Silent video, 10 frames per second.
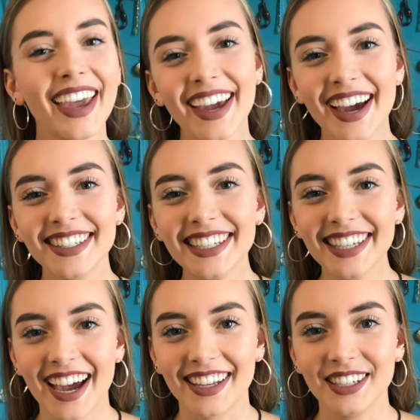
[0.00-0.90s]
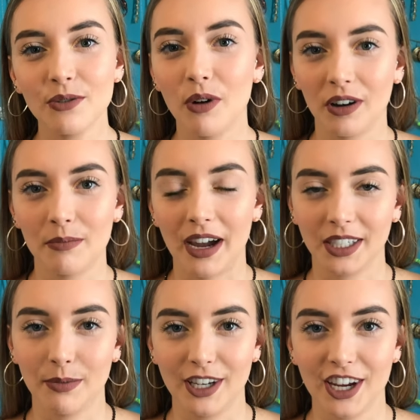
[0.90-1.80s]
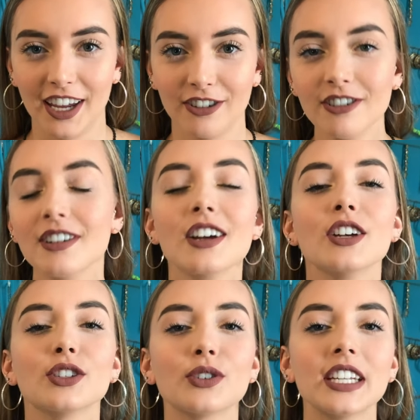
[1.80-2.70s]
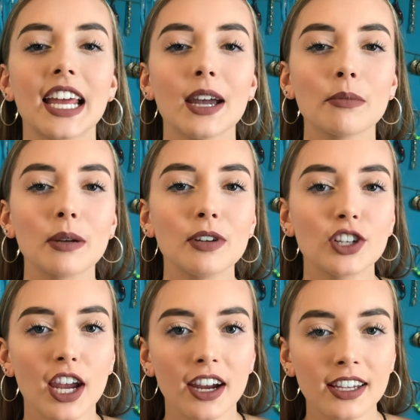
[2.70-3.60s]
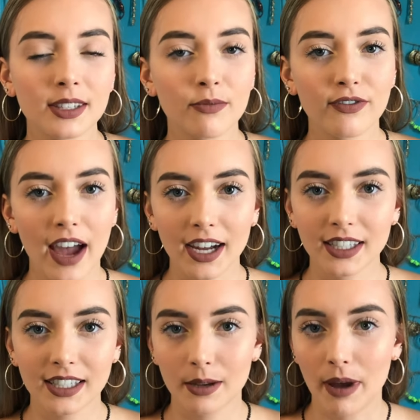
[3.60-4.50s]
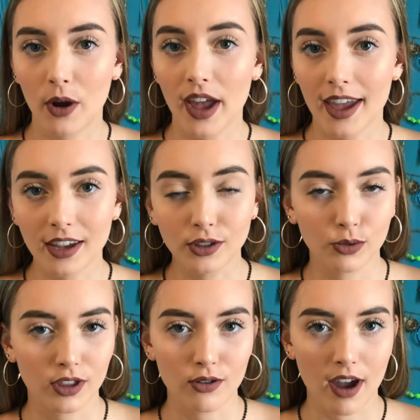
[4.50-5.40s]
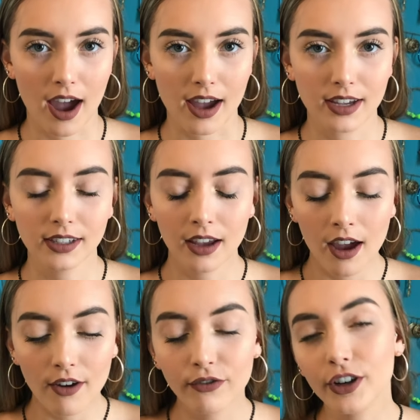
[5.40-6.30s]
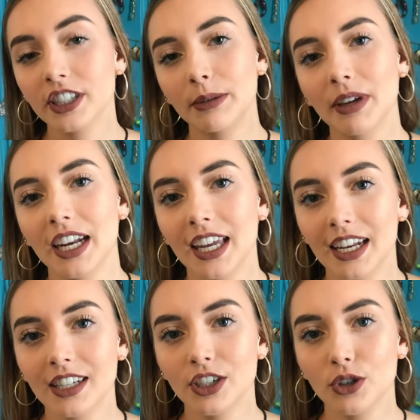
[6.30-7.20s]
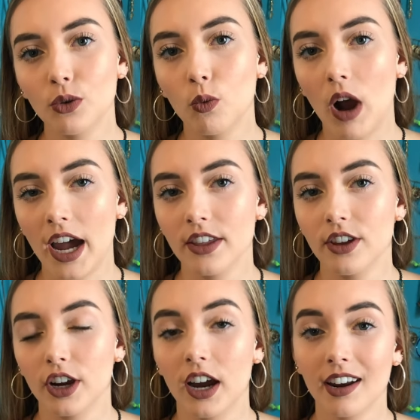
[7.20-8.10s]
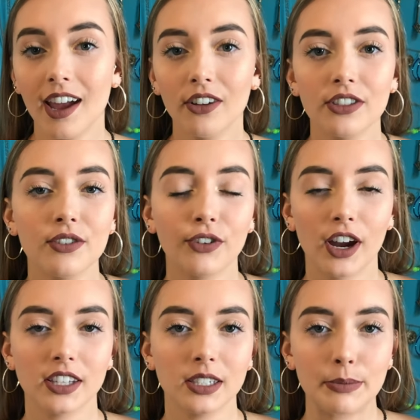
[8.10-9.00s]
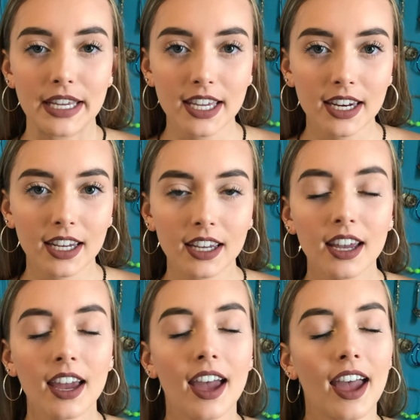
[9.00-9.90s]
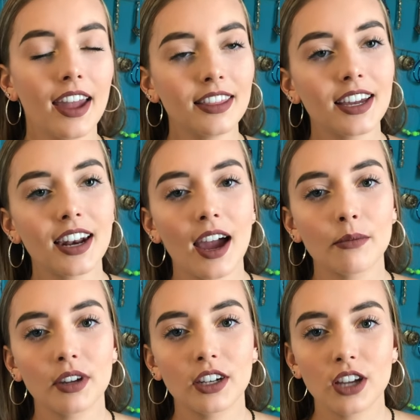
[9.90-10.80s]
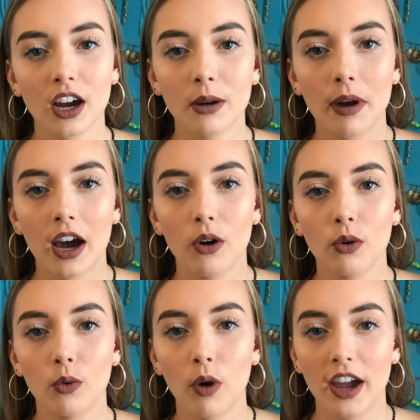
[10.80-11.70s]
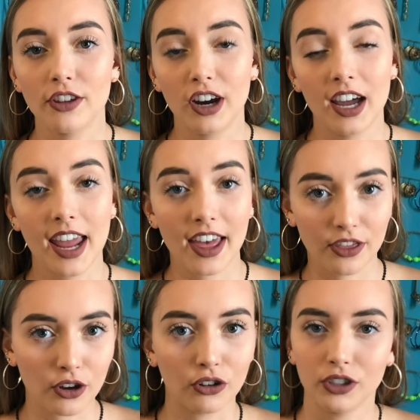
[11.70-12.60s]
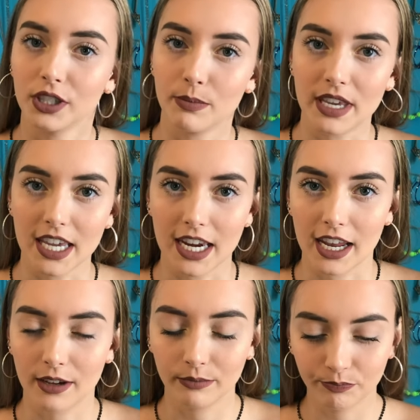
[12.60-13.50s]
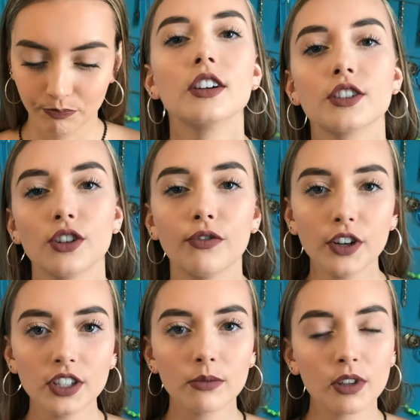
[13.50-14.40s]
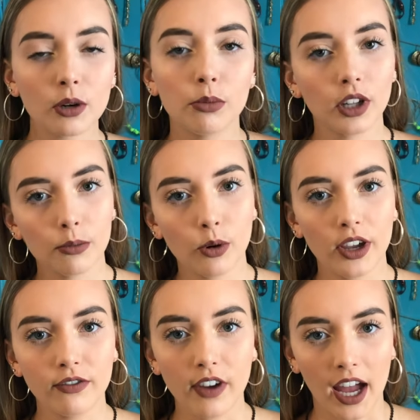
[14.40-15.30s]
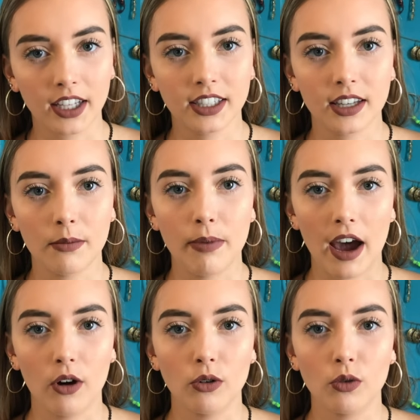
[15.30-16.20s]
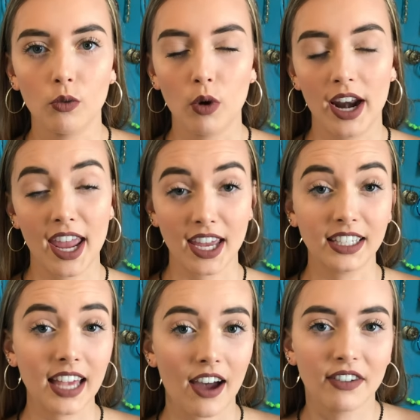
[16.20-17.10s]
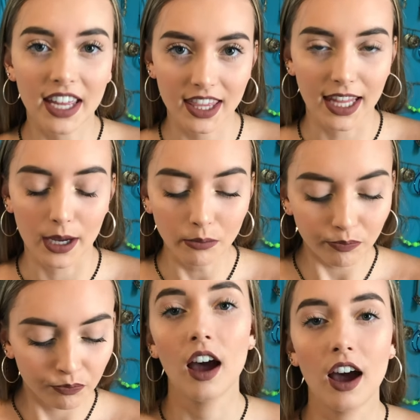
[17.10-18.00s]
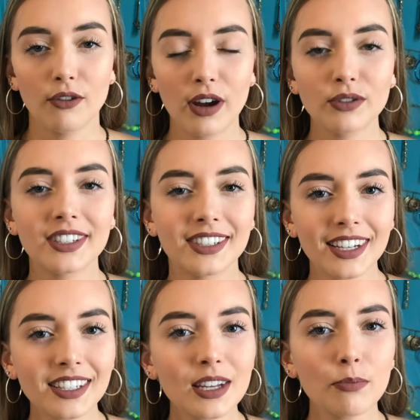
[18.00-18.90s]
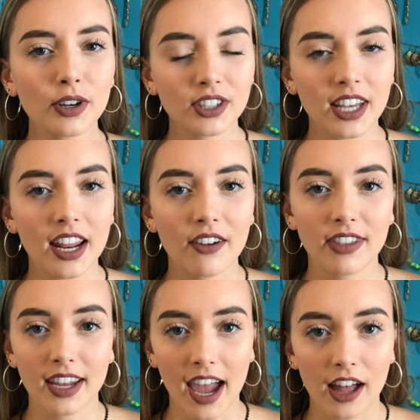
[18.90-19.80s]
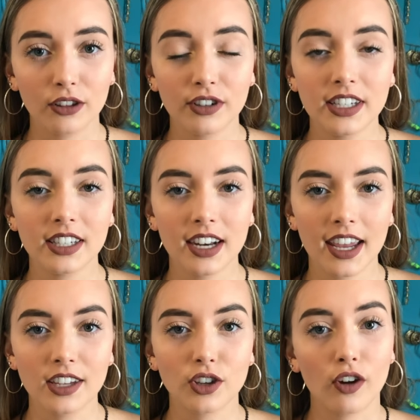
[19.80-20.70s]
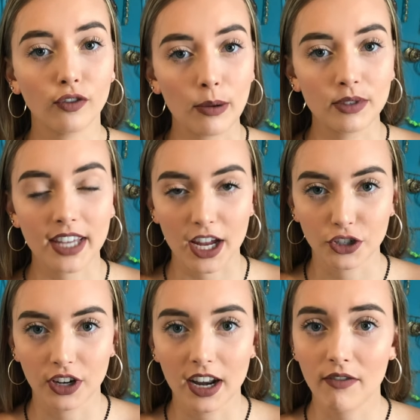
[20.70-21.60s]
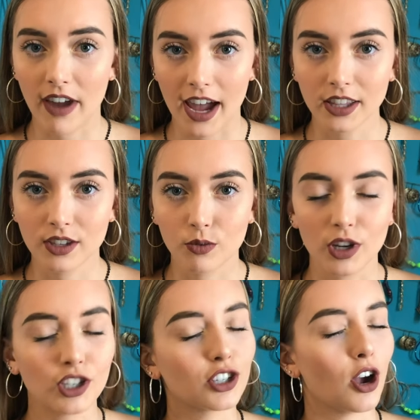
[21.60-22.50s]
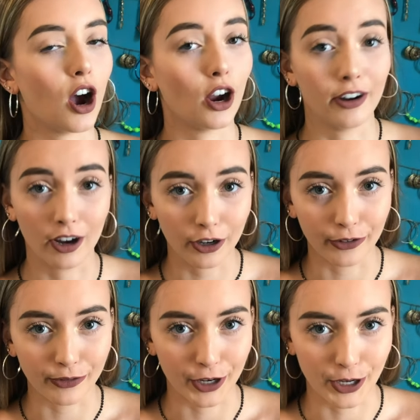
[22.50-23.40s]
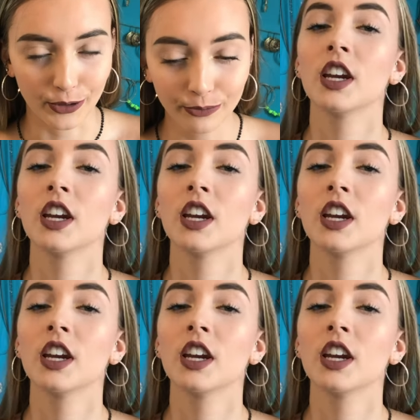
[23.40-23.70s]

Hey guys, it's Cassie. Welcome back to my channel. So today I'm going to be sharing some facts about eggs with you guys. First, I'm going to get into why they're unhealthy for us to be eating, and then I'm going to talk about why they're unethical to be eating. So first, some little bullet point facts about what eggs have in them. Around 60% of the calories in eggs are from saturated fats, which are not good for you.